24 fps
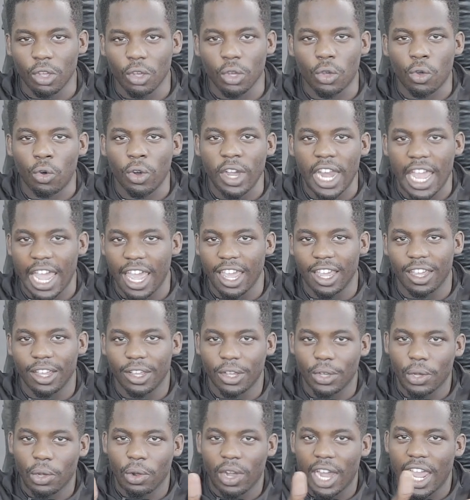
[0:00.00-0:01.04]

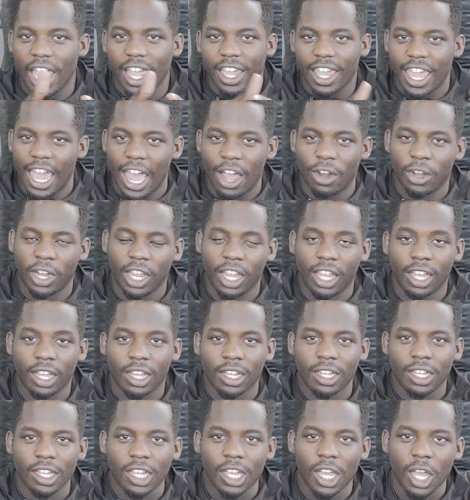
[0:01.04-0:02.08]
Gwinnett County,
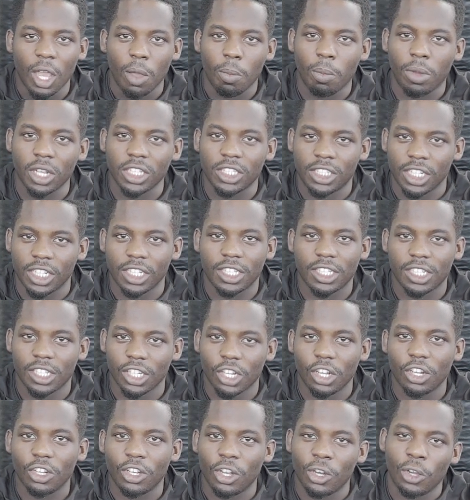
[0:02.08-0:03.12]
but just
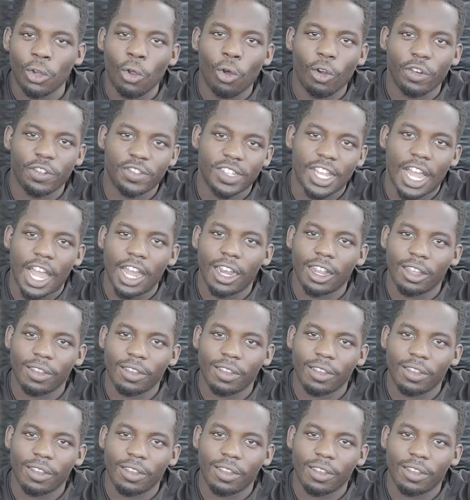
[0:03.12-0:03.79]
the north side